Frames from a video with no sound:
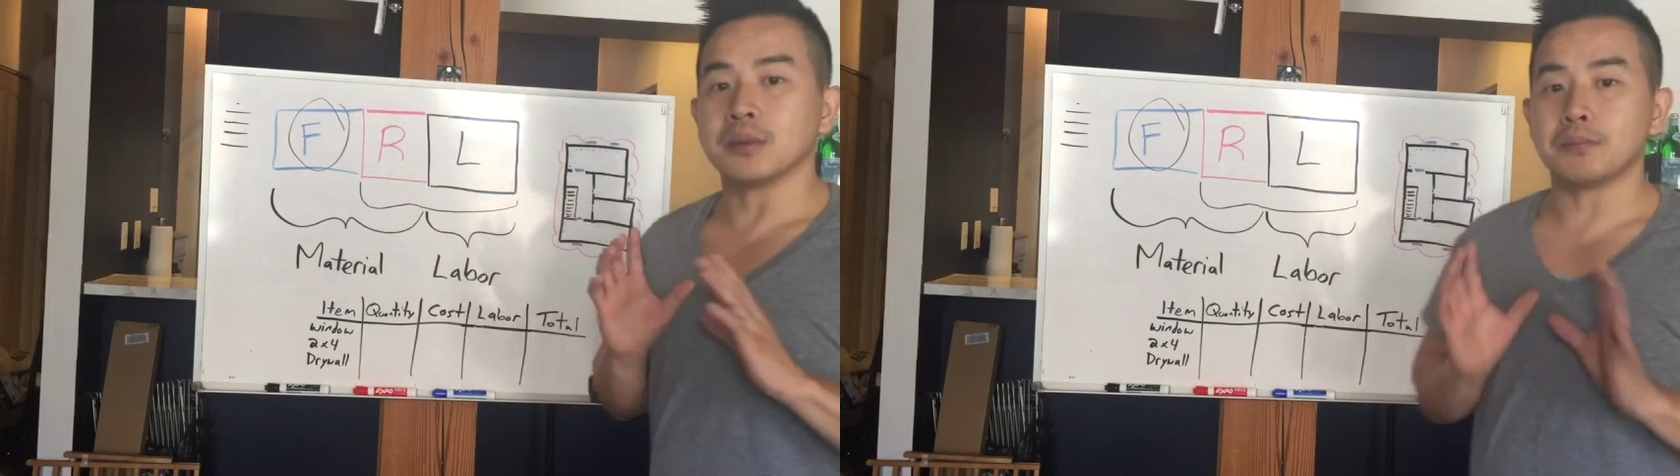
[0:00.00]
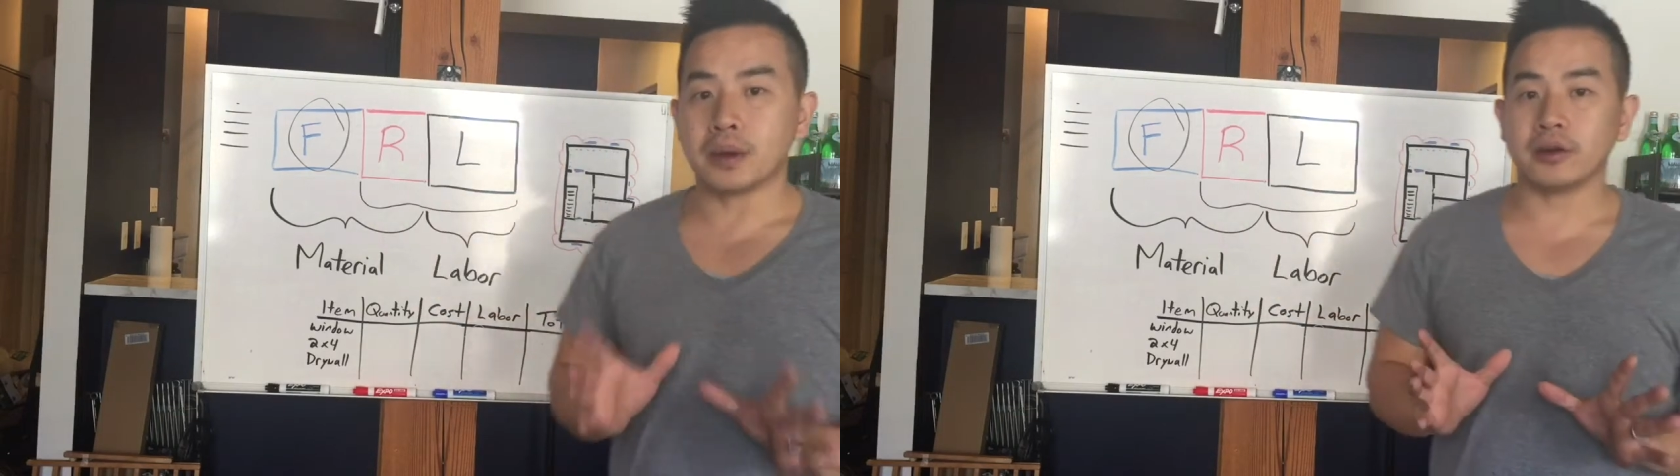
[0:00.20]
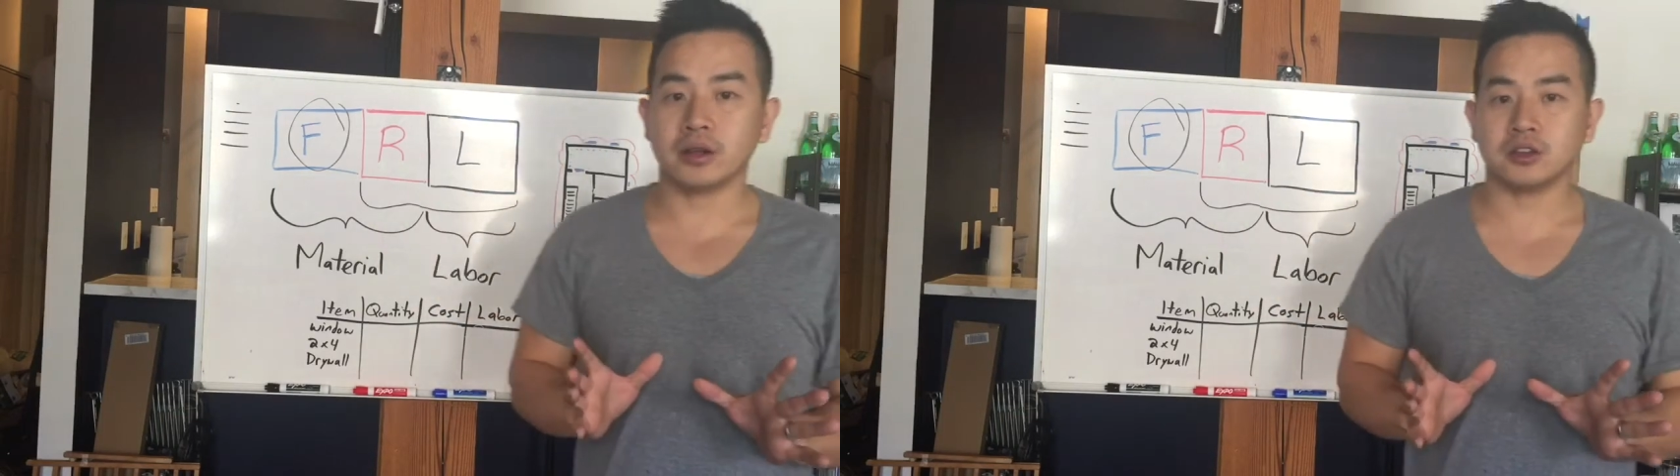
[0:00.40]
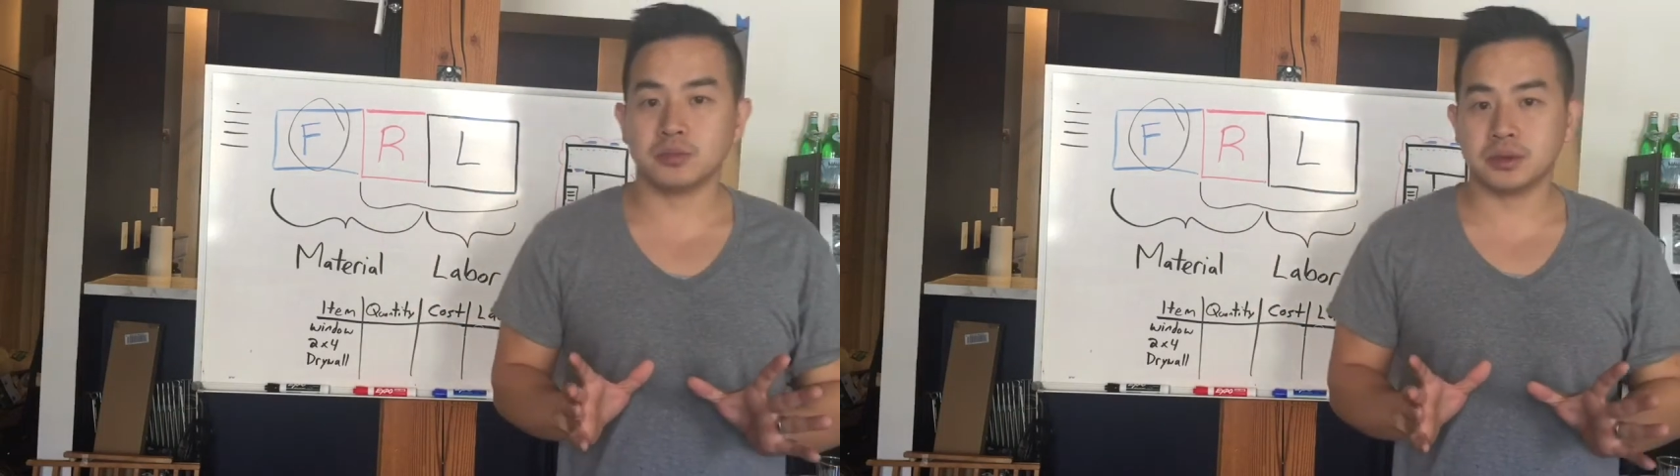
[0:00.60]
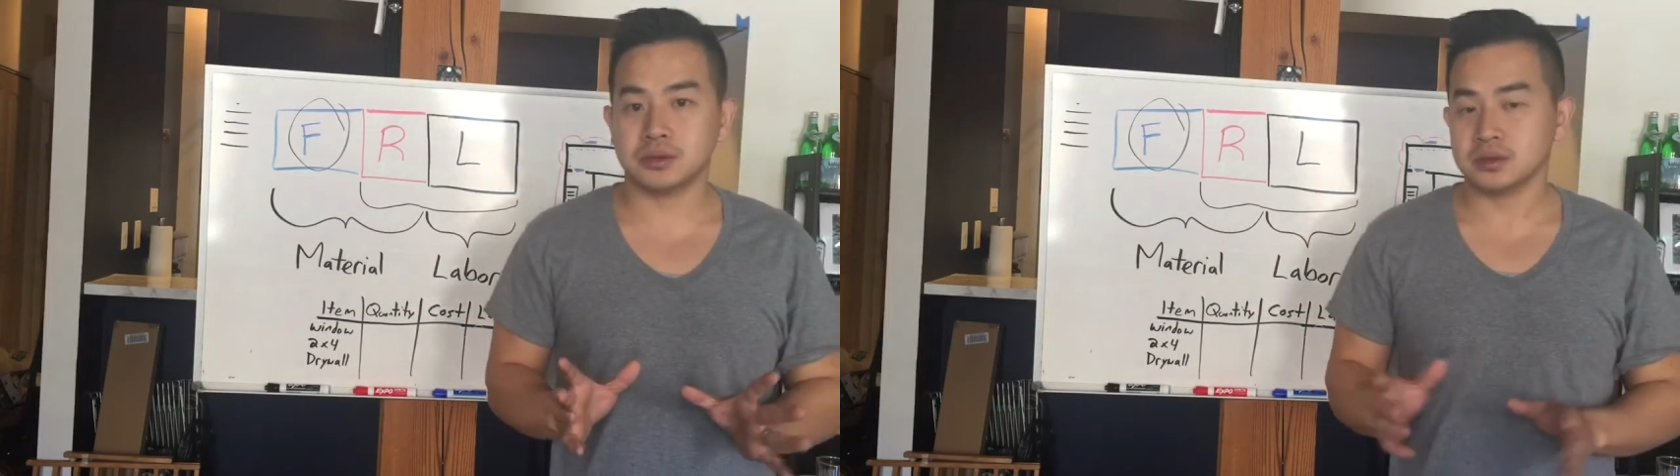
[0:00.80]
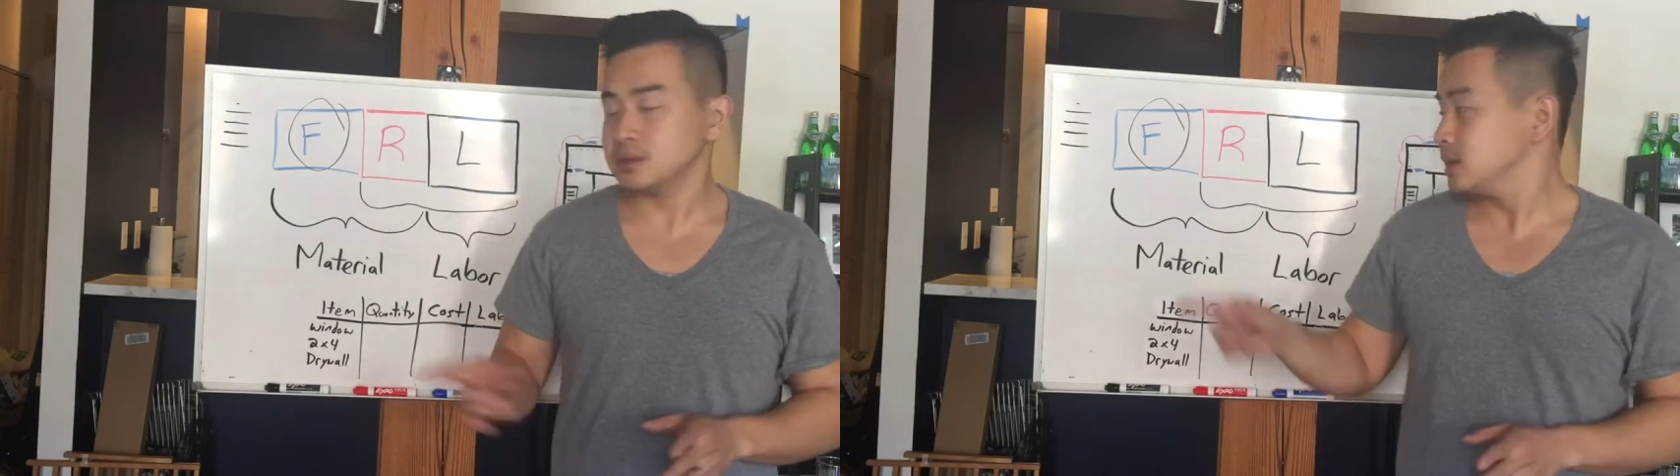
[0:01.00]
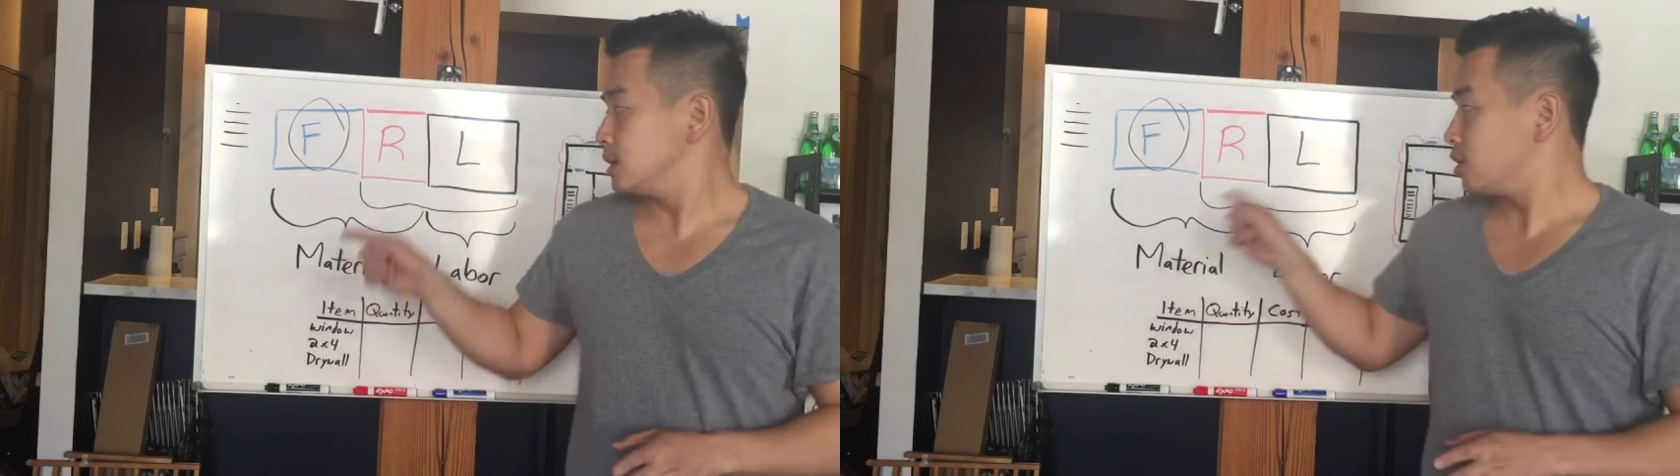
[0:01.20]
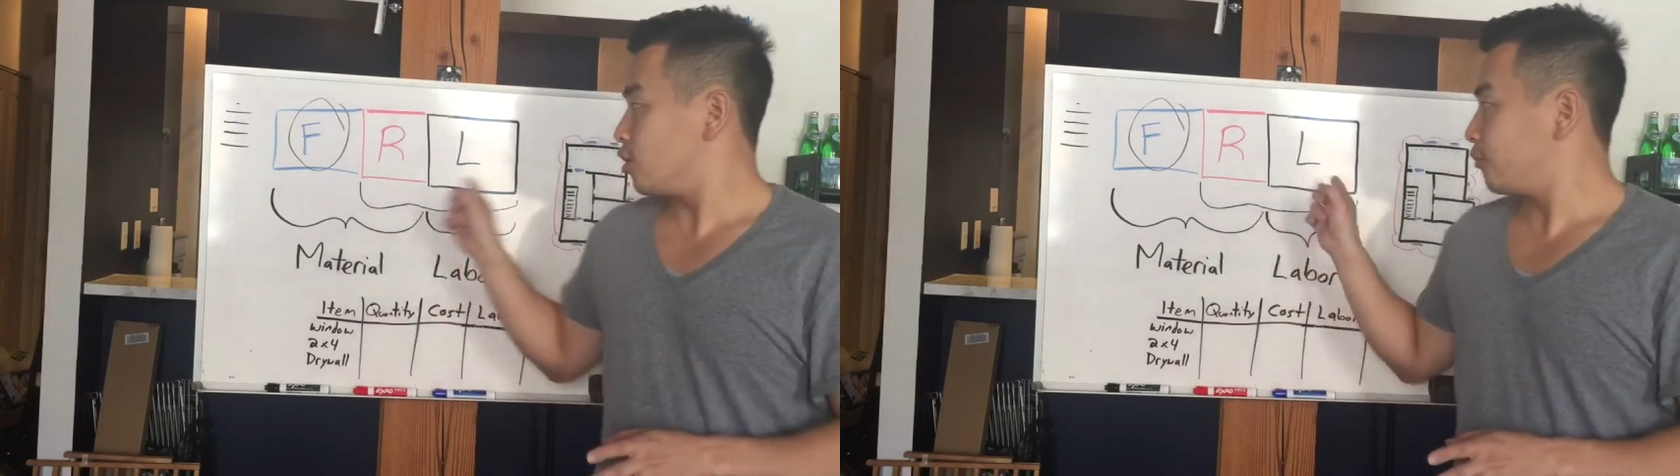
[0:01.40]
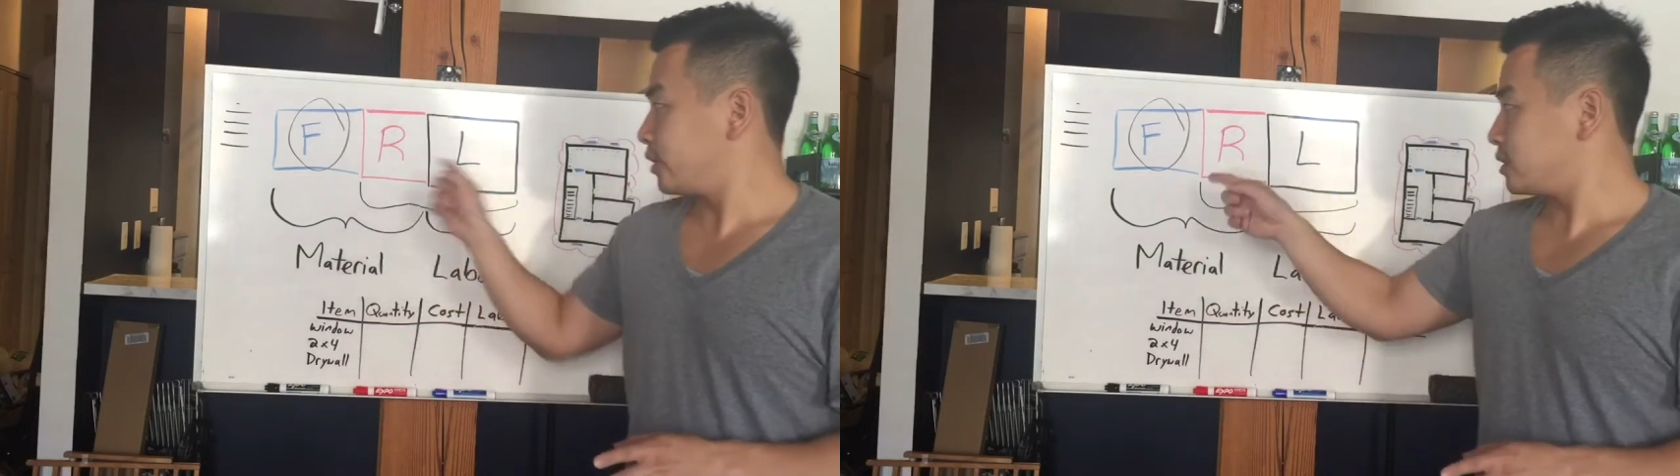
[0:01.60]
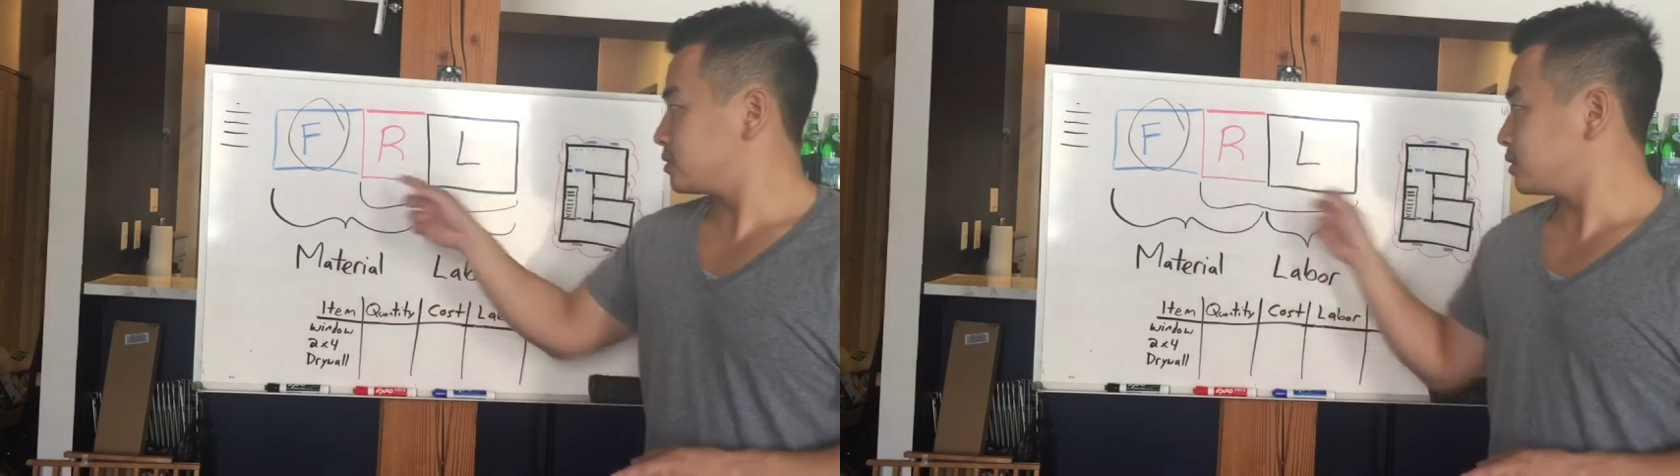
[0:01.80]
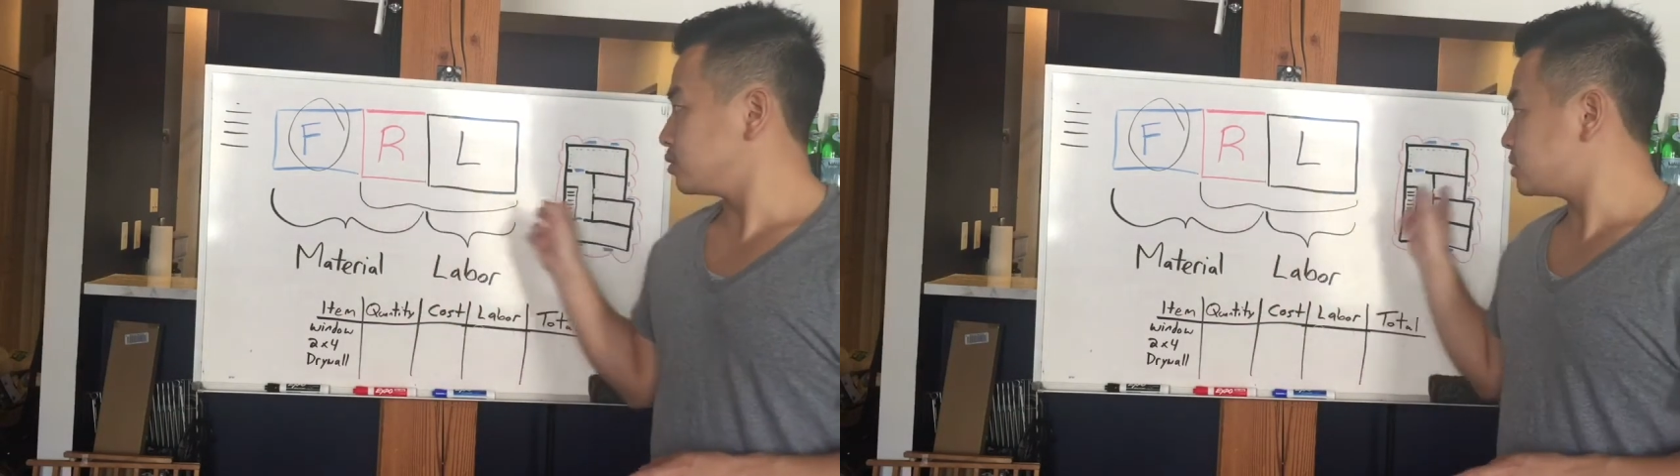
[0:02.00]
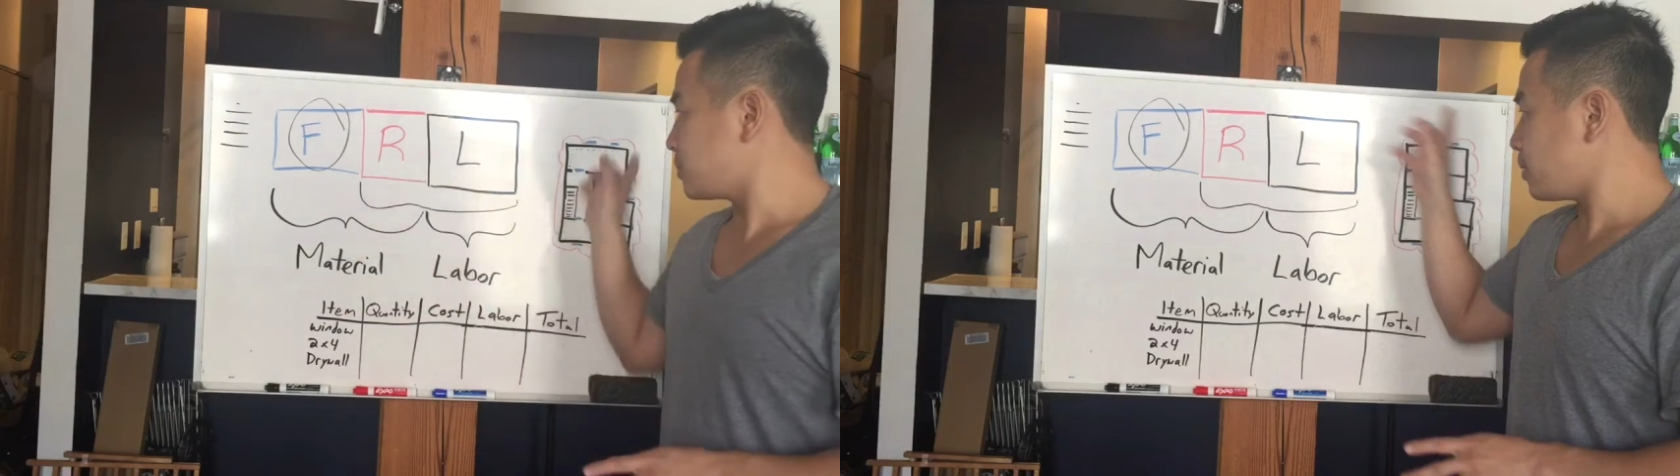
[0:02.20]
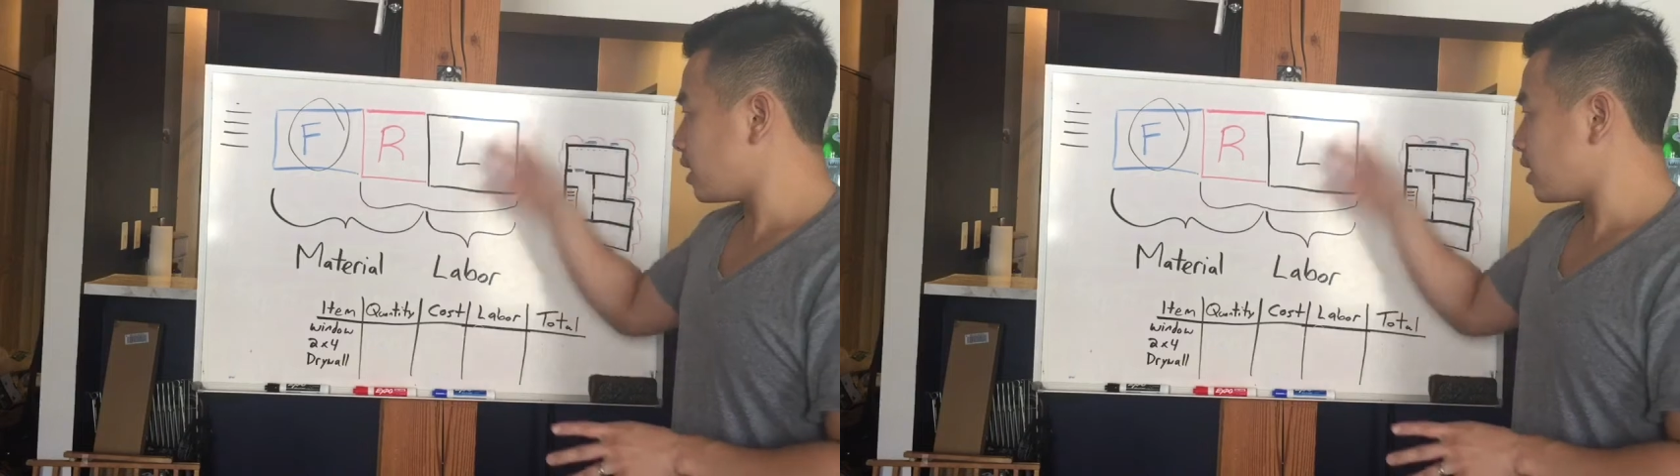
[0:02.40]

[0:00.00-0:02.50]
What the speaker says: be better in your business. Hopefully this little tip